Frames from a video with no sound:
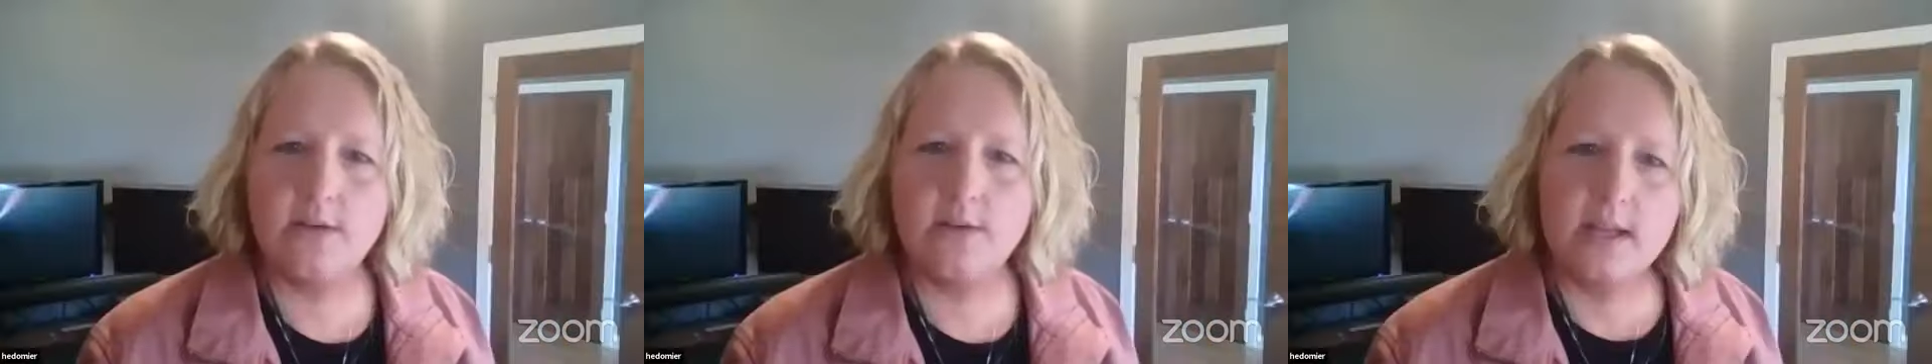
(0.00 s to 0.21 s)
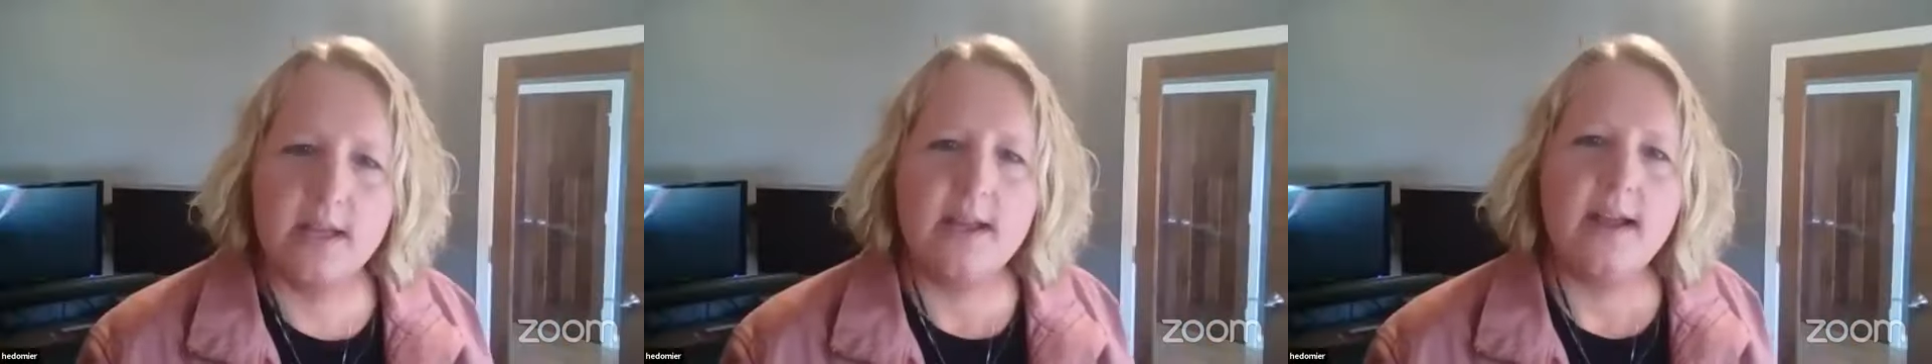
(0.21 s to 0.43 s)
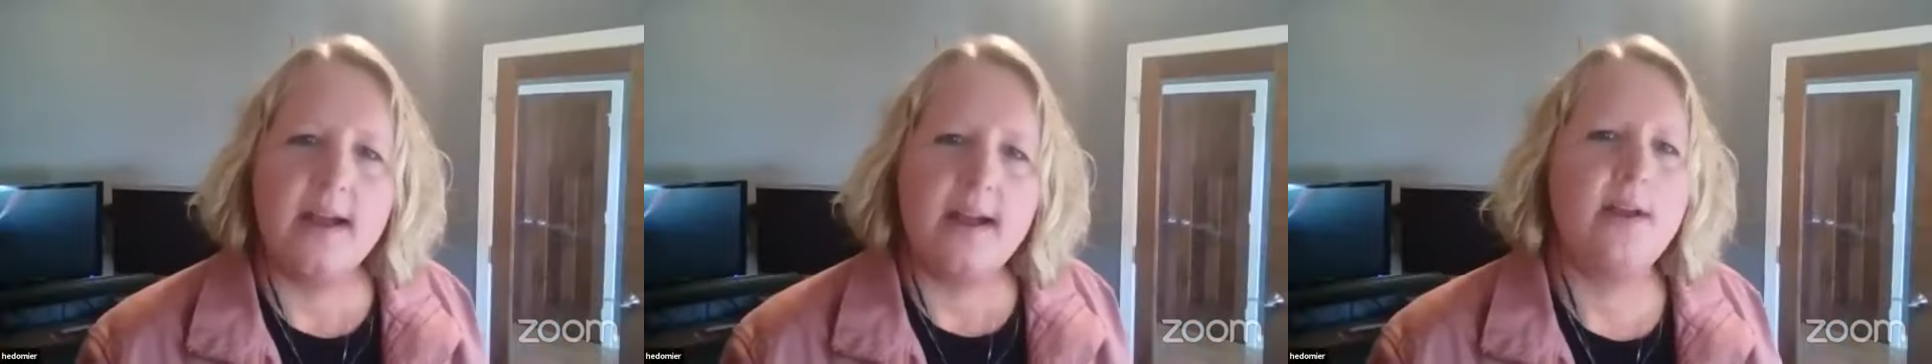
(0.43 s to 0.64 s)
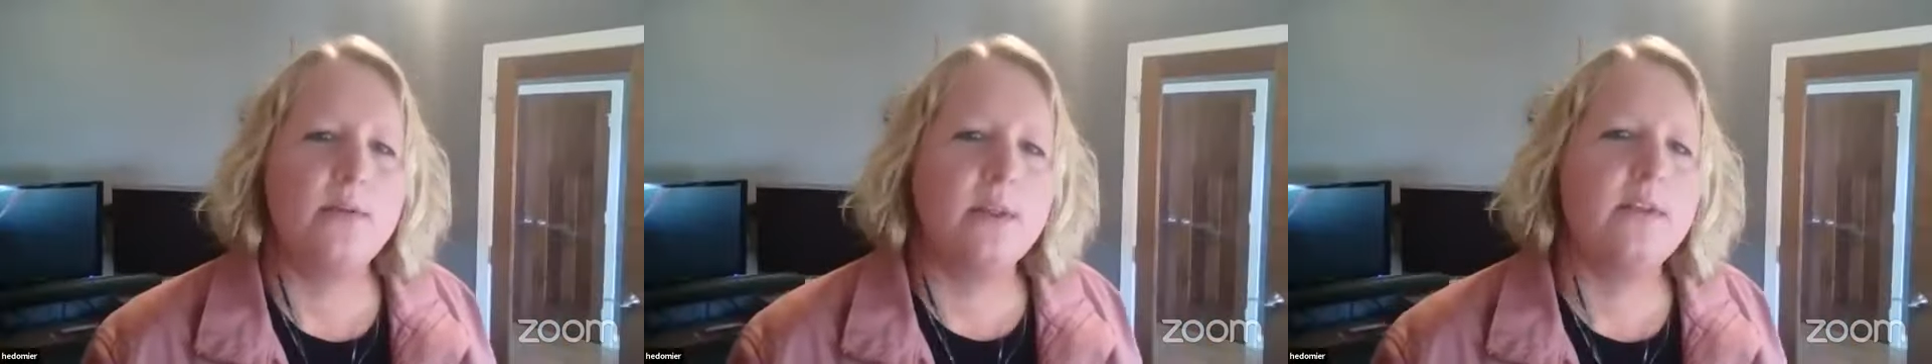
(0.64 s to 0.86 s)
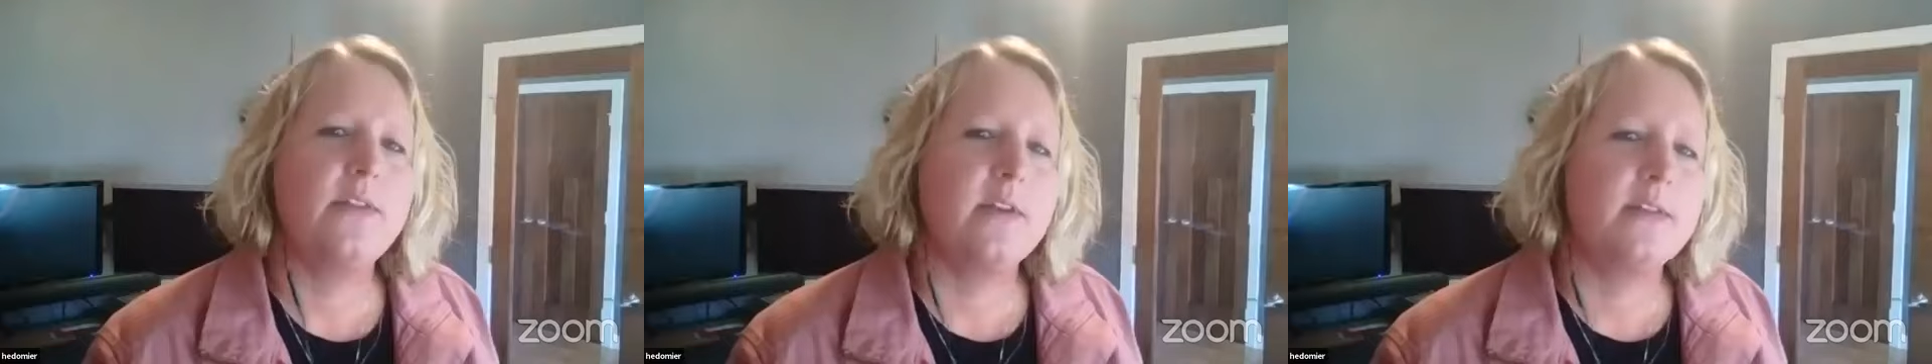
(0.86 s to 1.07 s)
know, I
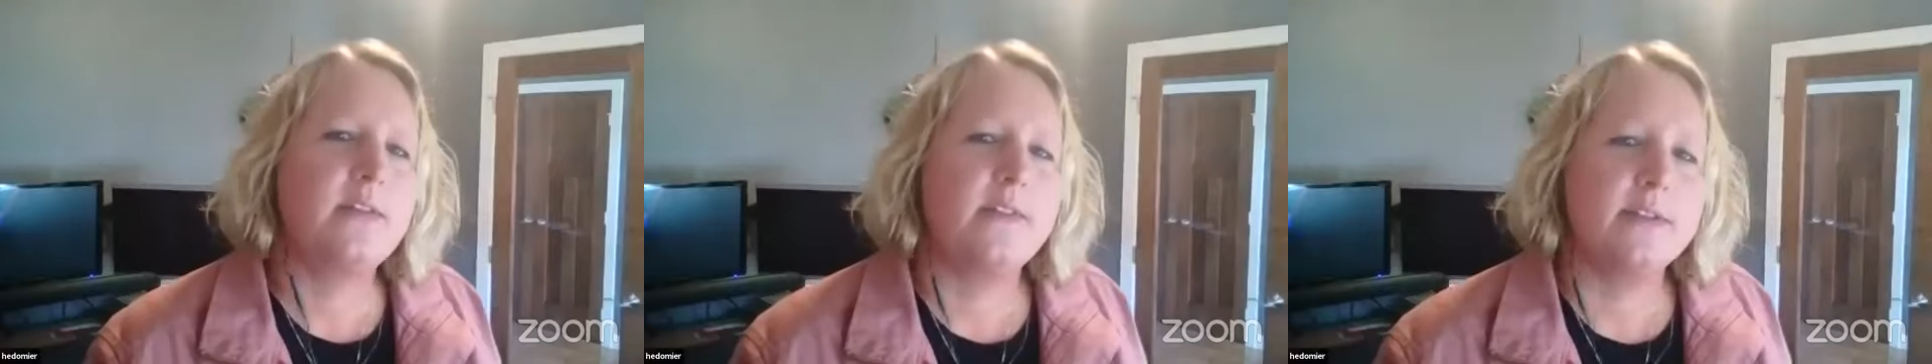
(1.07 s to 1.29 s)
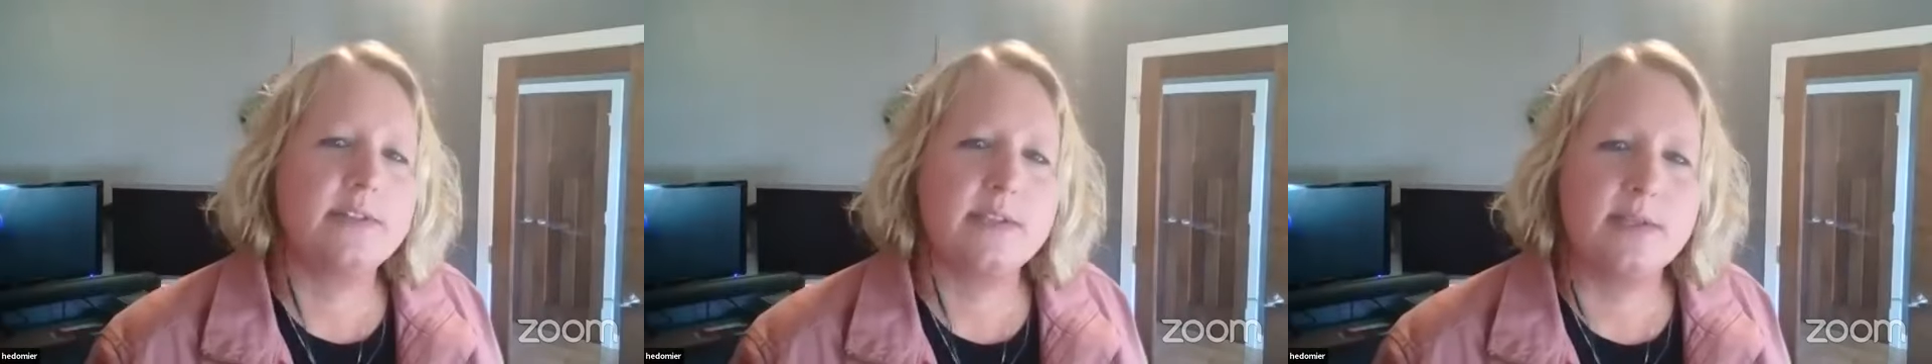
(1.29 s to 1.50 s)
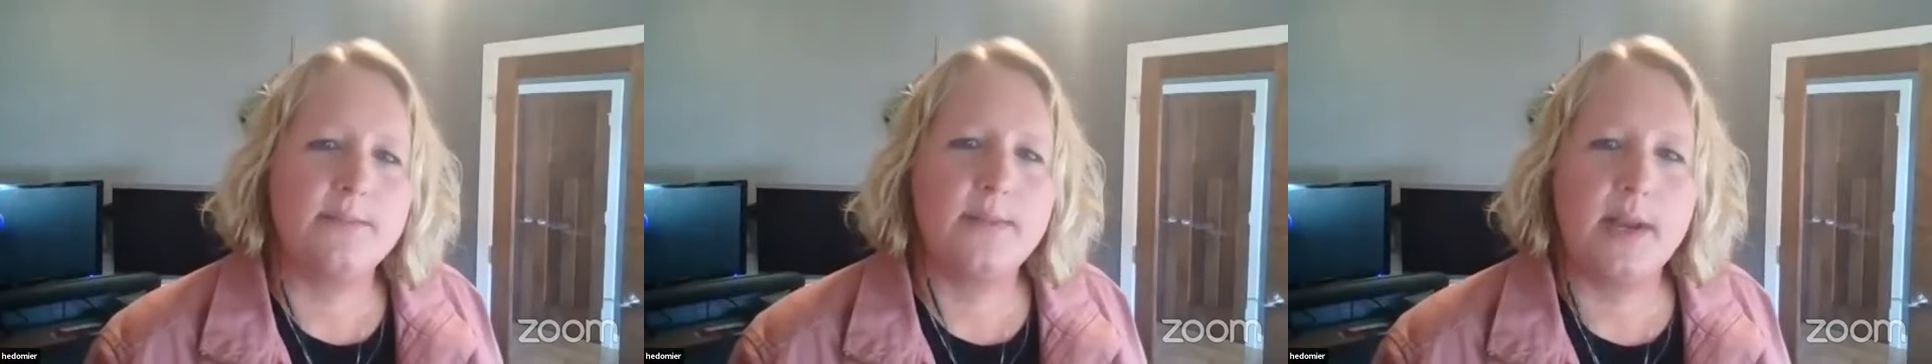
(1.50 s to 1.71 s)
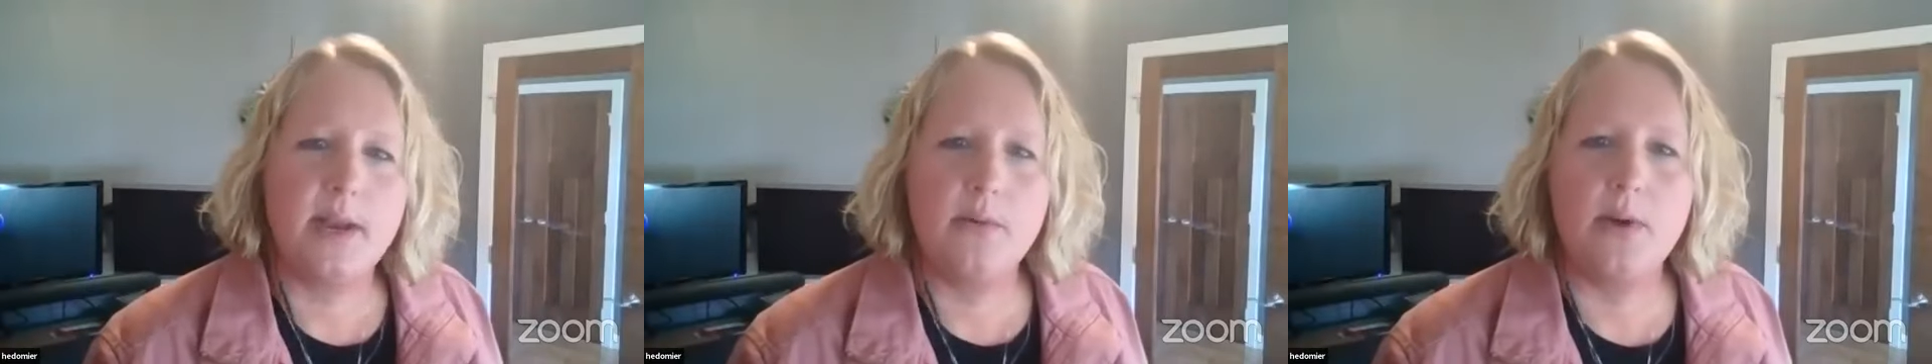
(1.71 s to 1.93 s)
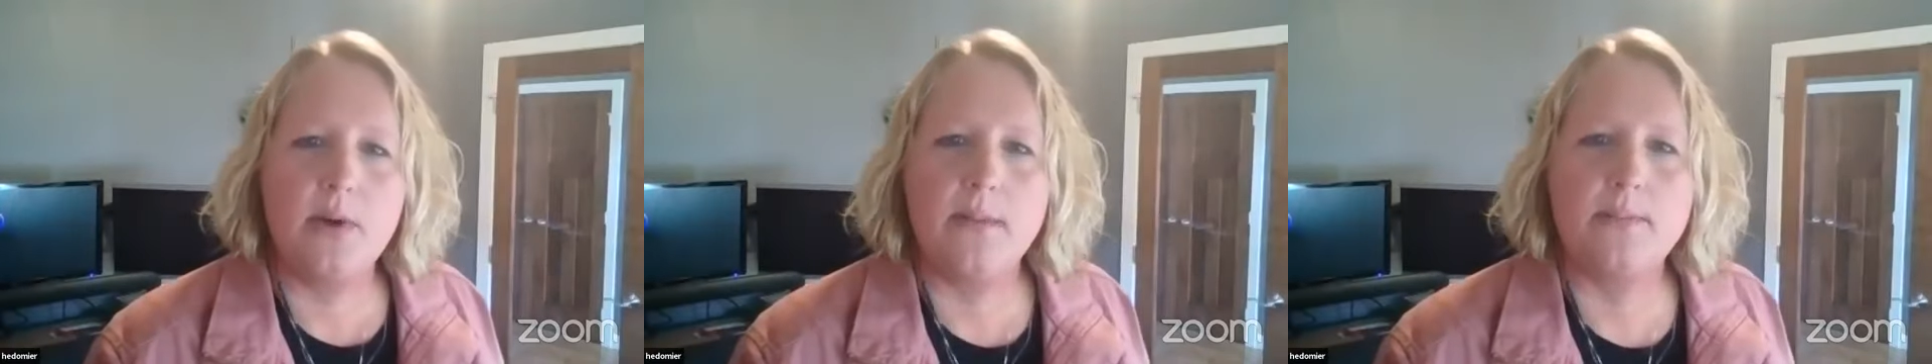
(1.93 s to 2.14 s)
really think that this is something I
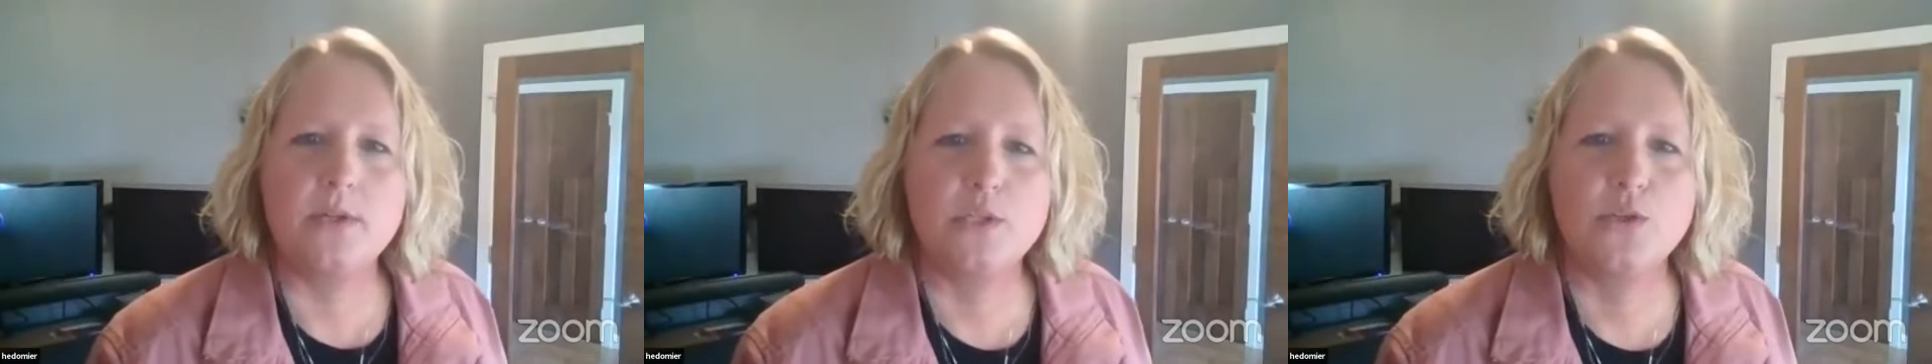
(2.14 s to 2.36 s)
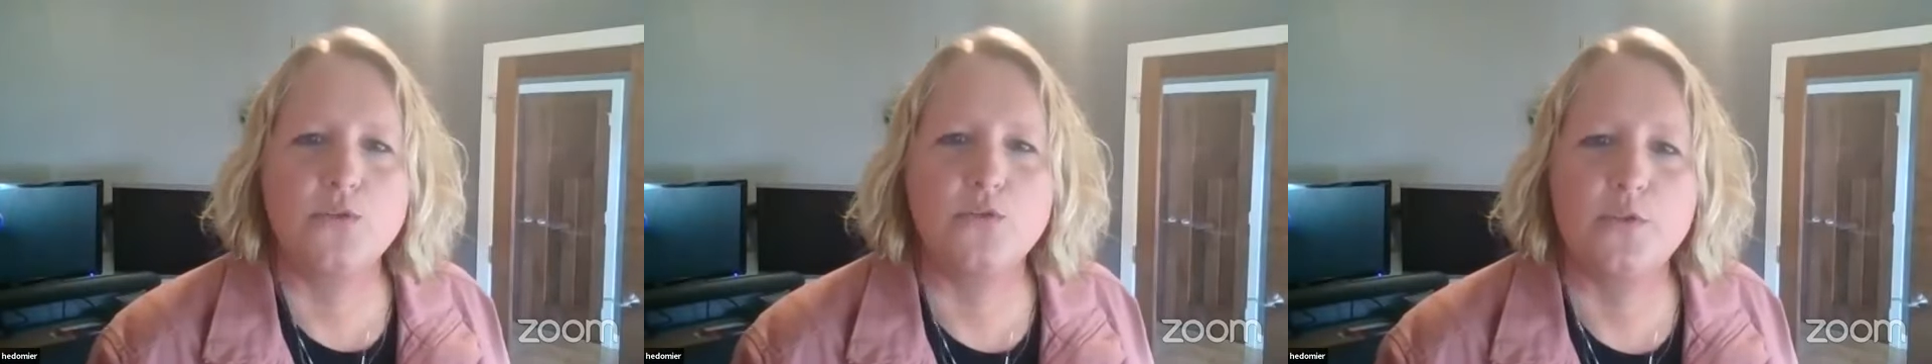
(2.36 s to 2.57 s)
want to pursue